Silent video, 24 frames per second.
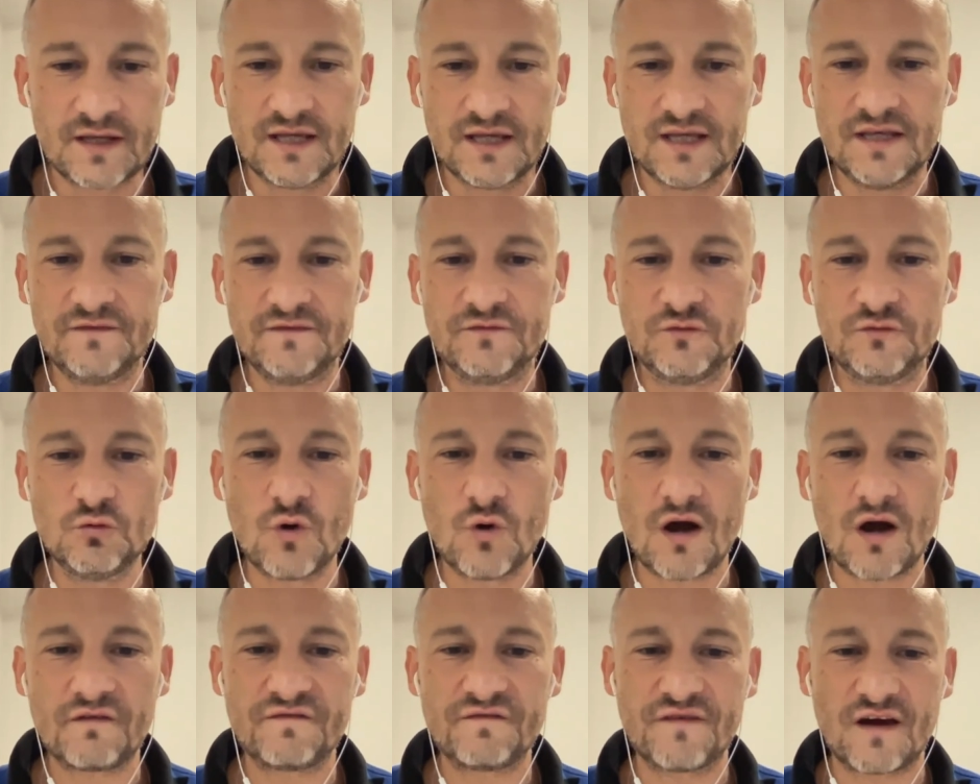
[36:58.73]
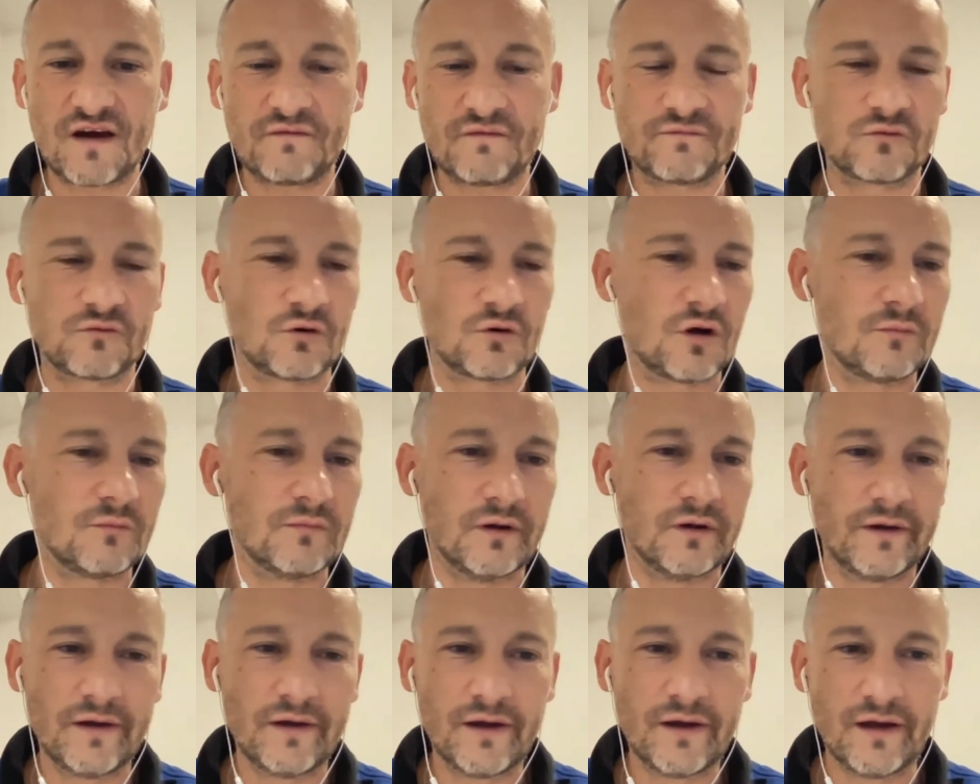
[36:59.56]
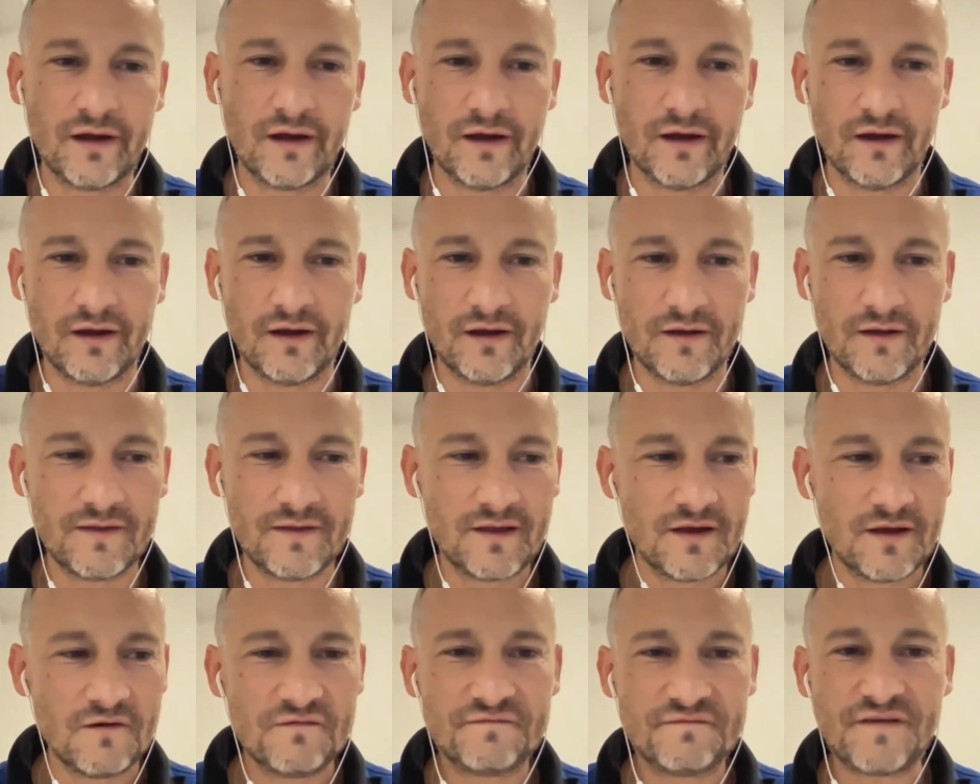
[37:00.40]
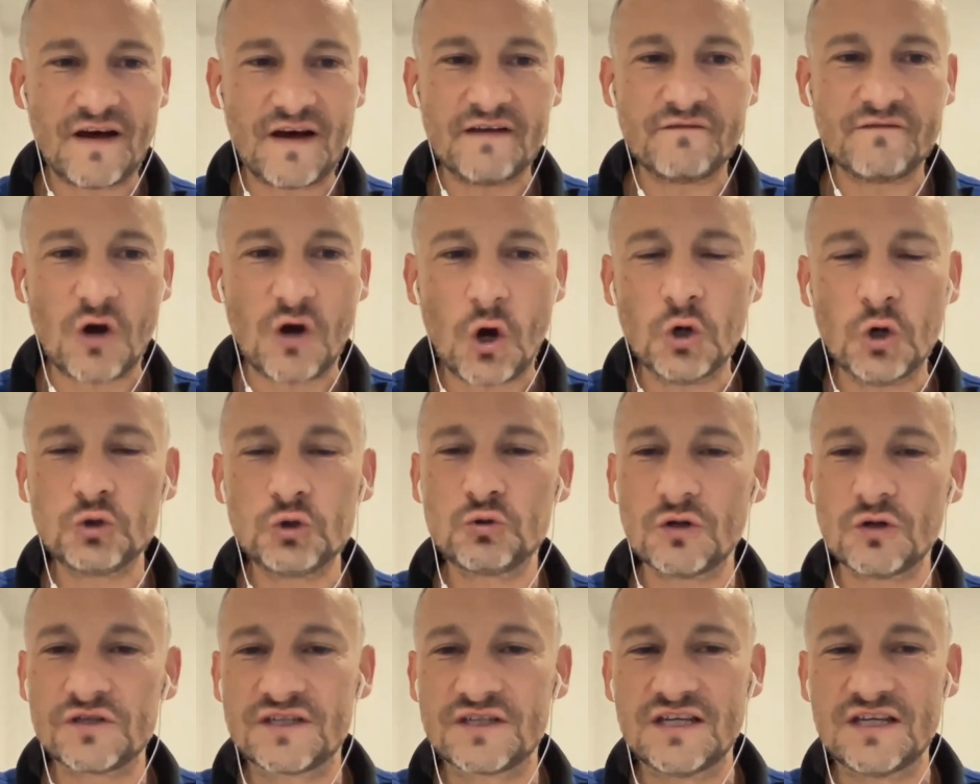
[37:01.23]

if you are far from 500